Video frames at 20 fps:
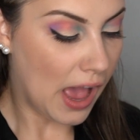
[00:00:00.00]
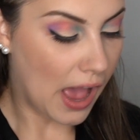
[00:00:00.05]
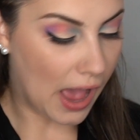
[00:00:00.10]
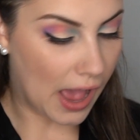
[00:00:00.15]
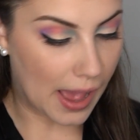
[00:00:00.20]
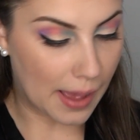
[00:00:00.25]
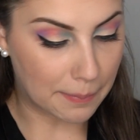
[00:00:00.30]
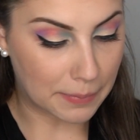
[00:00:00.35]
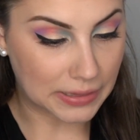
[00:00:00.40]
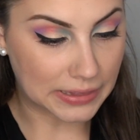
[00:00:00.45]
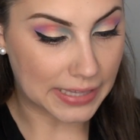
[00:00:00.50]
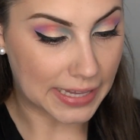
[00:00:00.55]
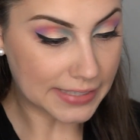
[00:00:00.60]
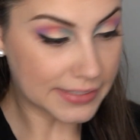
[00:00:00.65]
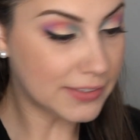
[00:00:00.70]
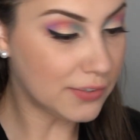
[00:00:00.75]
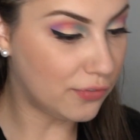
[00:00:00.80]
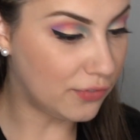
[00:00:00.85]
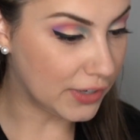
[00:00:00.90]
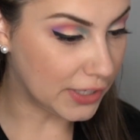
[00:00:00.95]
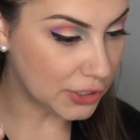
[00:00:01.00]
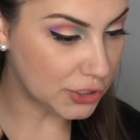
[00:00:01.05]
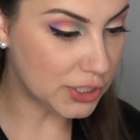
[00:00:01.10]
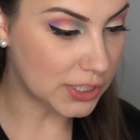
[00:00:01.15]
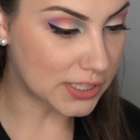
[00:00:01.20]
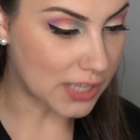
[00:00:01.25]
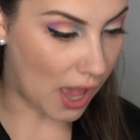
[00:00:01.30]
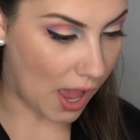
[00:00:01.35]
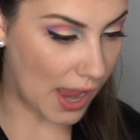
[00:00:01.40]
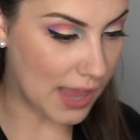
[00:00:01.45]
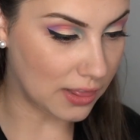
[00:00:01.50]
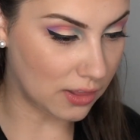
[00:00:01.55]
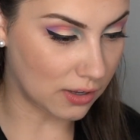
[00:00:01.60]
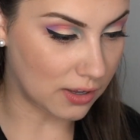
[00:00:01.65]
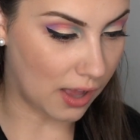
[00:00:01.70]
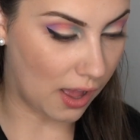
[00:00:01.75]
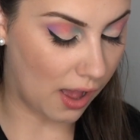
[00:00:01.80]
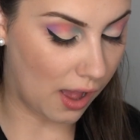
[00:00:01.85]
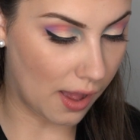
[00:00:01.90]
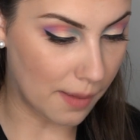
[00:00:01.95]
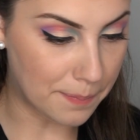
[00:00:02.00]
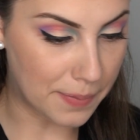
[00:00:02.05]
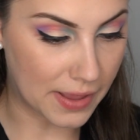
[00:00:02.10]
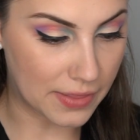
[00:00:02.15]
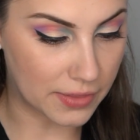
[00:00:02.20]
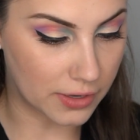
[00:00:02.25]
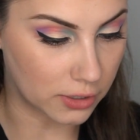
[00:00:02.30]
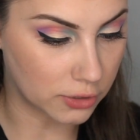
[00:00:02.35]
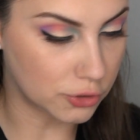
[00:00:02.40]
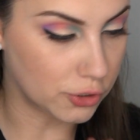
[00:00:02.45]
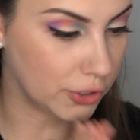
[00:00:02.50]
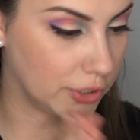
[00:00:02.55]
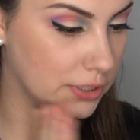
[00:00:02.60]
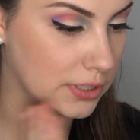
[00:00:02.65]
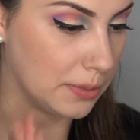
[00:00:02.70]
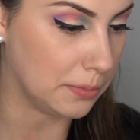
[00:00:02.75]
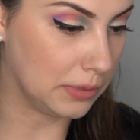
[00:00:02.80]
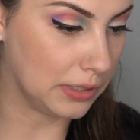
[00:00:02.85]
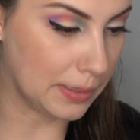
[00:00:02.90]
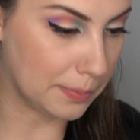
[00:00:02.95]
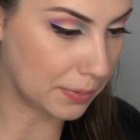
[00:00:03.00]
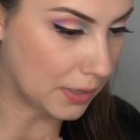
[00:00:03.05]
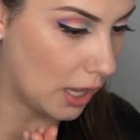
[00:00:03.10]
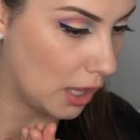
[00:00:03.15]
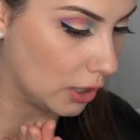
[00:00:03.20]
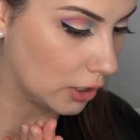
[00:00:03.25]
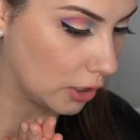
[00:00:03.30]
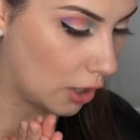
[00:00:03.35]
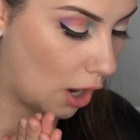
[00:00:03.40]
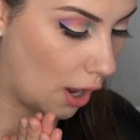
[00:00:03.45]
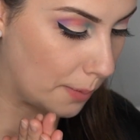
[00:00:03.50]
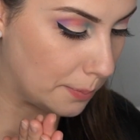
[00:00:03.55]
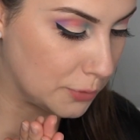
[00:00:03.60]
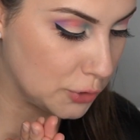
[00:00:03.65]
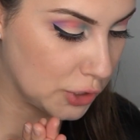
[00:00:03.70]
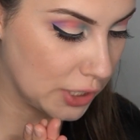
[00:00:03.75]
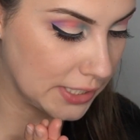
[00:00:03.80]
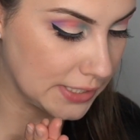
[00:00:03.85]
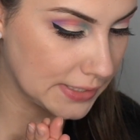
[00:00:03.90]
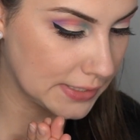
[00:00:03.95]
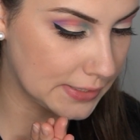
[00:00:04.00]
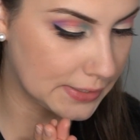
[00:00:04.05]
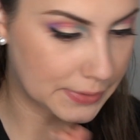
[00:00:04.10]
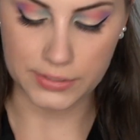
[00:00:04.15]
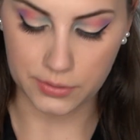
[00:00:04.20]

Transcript: Let's finish this eye look up and then I'll show you some lip color options.